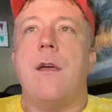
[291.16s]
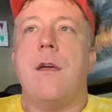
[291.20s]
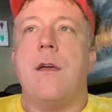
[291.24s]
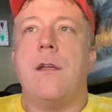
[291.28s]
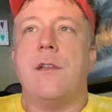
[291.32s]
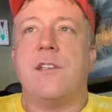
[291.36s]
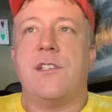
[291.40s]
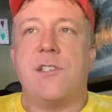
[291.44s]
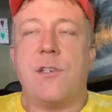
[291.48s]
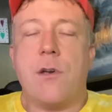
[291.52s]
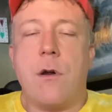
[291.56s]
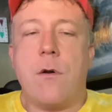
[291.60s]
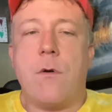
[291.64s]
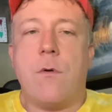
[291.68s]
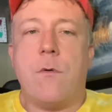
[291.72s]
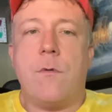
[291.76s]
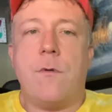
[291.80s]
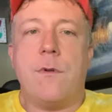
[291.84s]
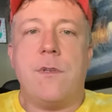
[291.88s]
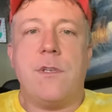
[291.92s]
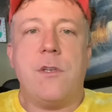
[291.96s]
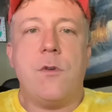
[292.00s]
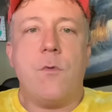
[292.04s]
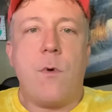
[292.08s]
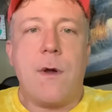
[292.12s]
So
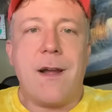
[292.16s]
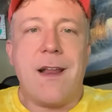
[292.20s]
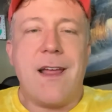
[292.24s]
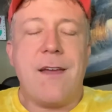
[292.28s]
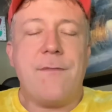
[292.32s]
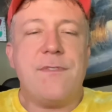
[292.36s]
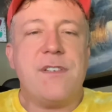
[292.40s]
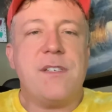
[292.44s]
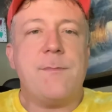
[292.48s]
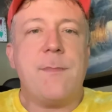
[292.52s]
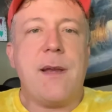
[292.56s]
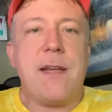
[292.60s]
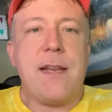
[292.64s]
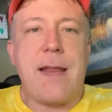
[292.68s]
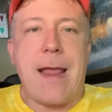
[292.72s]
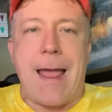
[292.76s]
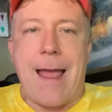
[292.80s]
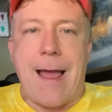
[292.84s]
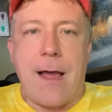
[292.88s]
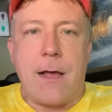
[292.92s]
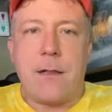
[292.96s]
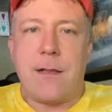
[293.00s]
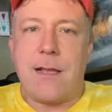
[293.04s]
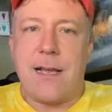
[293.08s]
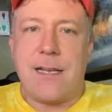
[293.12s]
you want to have as many
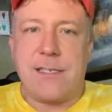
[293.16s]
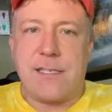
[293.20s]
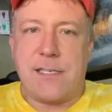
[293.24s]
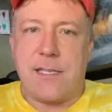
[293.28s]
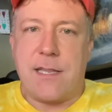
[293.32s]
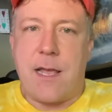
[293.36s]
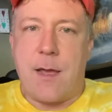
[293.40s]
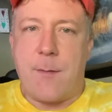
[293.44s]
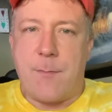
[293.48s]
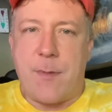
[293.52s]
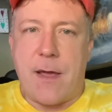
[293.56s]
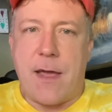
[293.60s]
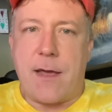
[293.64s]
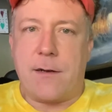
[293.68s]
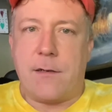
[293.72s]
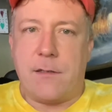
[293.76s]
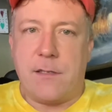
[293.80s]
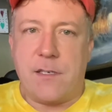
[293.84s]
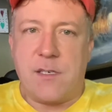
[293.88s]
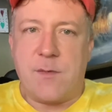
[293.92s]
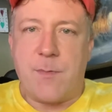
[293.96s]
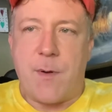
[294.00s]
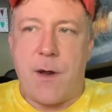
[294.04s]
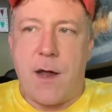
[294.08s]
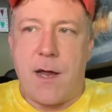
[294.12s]
allies in that battle
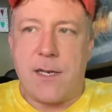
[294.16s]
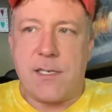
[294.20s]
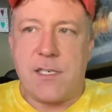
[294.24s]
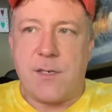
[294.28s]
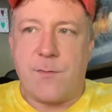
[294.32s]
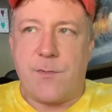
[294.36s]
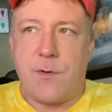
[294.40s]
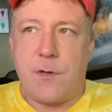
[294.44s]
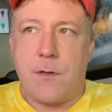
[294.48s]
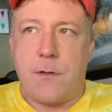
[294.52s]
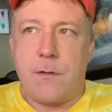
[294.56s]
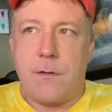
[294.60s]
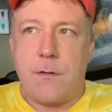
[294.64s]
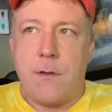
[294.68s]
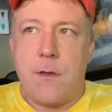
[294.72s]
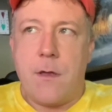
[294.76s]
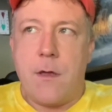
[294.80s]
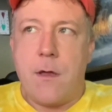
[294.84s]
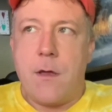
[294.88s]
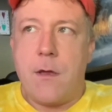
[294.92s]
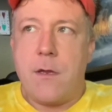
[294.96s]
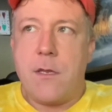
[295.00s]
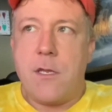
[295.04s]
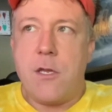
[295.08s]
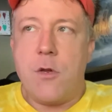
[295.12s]
as possible.
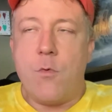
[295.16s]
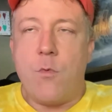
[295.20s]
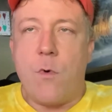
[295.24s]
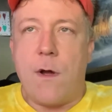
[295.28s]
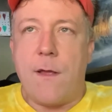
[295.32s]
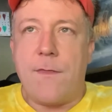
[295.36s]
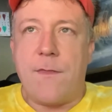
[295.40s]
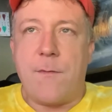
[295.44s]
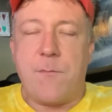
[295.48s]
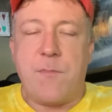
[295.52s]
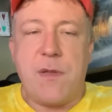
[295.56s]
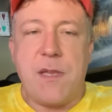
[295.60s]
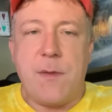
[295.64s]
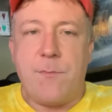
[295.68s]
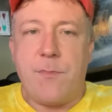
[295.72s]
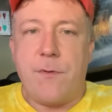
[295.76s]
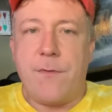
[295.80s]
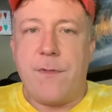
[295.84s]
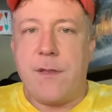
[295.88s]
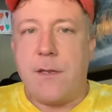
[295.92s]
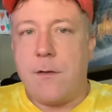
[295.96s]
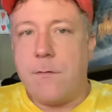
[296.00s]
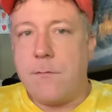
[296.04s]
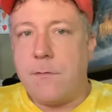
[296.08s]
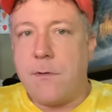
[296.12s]
You want the people
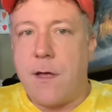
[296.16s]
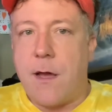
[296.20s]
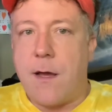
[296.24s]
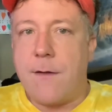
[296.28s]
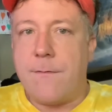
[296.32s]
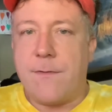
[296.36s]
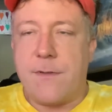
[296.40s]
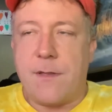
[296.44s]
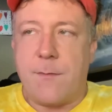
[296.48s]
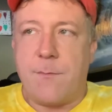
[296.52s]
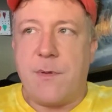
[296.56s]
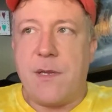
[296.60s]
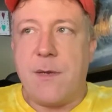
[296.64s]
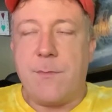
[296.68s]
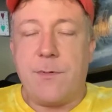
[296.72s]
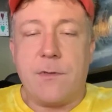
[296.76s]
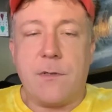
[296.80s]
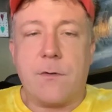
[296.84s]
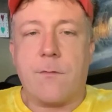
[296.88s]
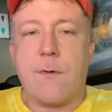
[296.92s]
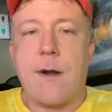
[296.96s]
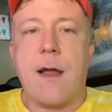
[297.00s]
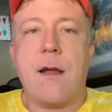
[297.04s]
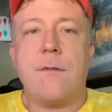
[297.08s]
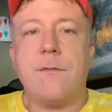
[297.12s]
that you love and the people
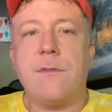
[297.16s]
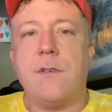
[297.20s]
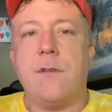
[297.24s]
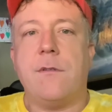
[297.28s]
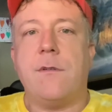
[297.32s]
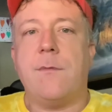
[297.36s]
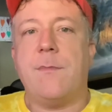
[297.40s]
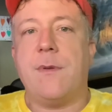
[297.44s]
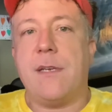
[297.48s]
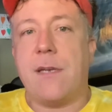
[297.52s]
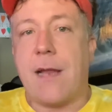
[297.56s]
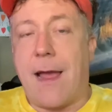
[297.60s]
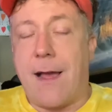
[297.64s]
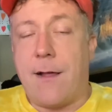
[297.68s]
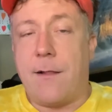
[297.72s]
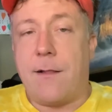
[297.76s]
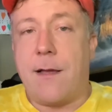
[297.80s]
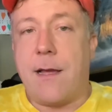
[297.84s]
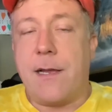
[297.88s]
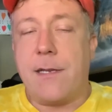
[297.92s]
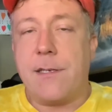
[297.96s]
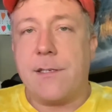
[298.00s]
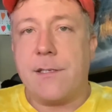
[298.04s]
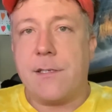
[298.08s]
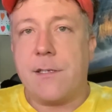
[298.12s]
around you to be
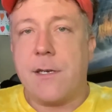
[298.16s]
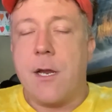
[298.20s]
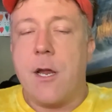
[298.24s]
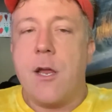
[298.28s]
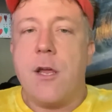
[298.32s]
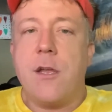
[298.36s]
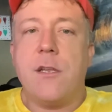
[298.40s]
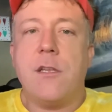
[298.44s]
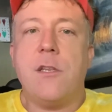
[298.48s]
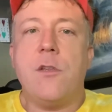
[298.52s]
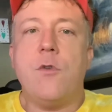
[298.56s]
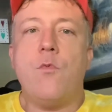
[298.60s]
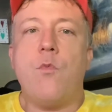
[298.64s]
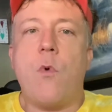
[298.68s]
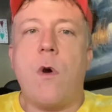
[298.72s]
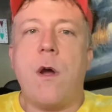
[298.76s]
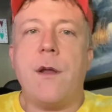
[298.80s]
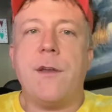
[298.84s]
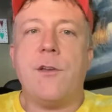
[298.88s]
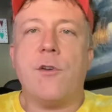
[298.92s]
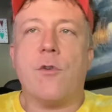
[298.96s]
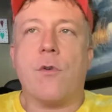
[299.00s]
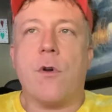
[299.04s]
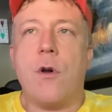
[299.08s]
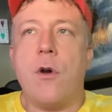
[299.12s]
allies. You
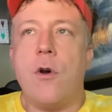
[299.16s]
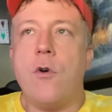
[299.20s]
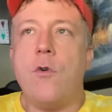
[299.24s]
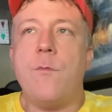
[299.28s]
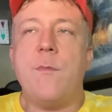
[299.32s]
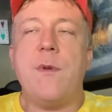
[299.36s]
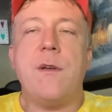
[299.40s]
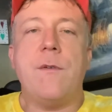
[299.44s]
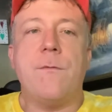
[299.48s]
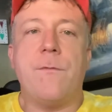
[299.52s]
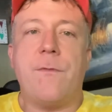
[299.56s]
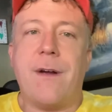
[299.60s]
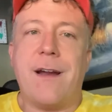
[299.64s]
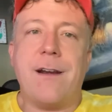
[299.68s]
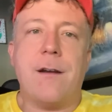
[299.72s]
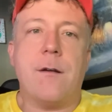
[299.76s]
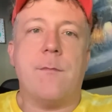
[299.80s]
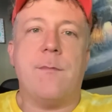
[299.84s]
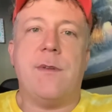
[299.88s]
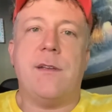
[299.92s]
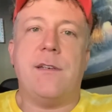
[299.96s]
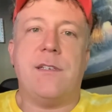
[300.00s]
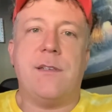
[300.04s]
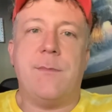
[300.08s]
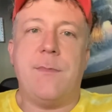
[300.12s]
want your home
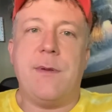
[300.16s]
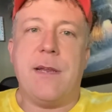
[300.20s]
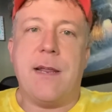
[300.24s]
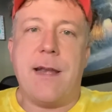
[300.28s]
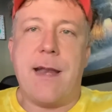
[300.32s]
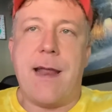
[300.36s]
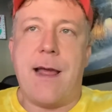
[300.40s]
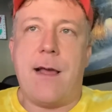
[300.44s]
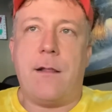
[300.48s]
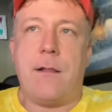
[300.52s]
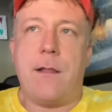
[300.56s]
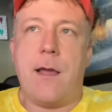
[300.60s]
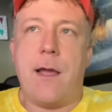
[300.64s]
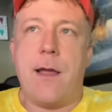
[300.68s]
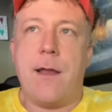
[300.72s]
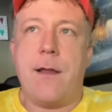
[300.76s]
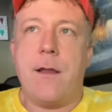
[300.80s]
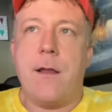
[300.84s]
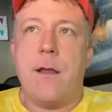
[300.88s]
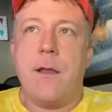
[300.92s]
environment to be an ally.